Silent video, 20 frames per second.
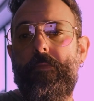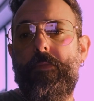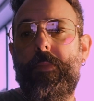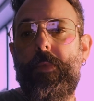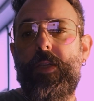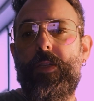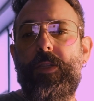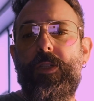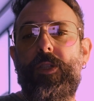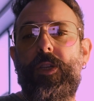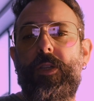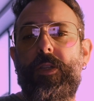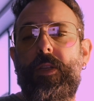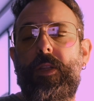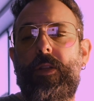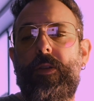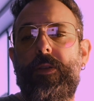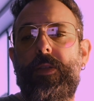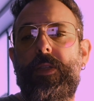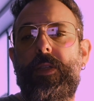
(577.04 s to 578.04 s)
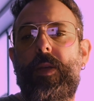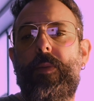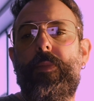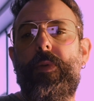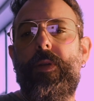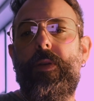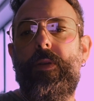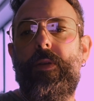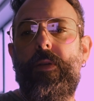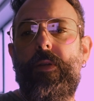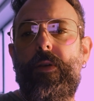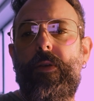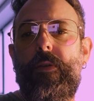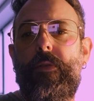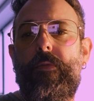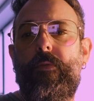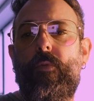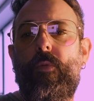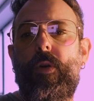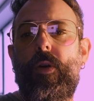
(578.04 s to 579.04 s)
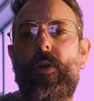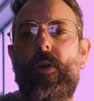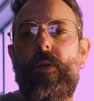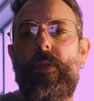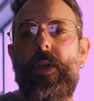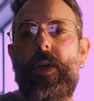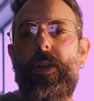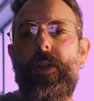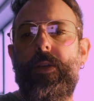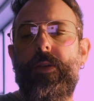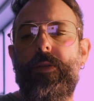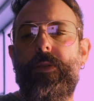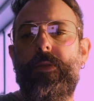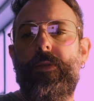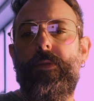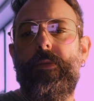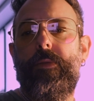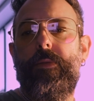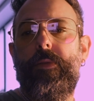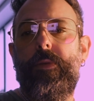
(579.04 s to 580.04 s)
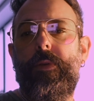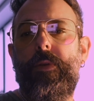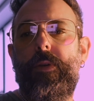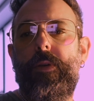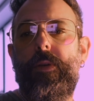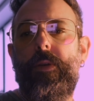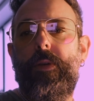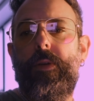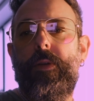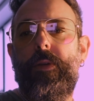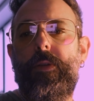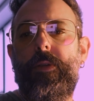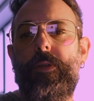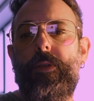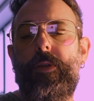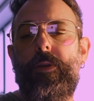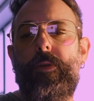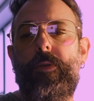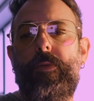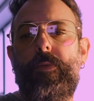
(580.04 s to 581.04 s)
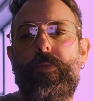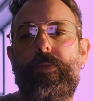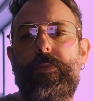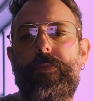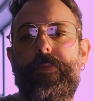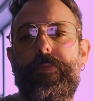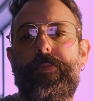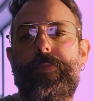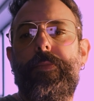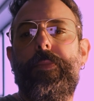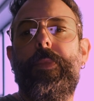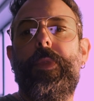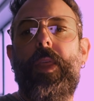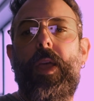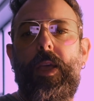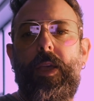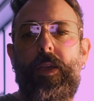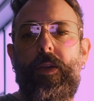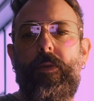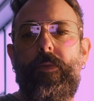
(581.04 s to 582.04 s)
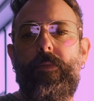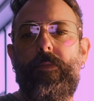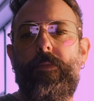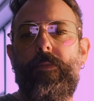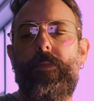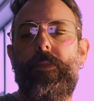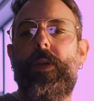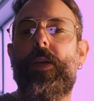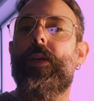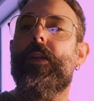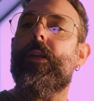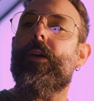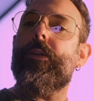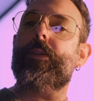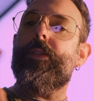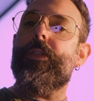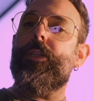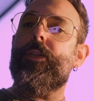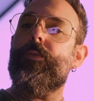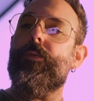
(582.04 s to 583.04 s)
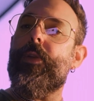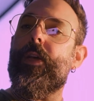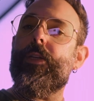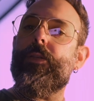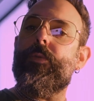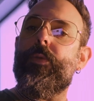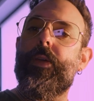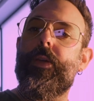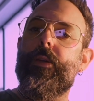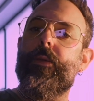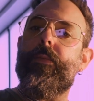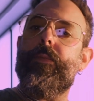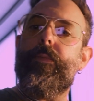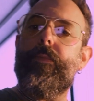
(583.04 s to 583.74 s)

This is just a little snippet of what all that is. So, thank you, and I'll see you next week.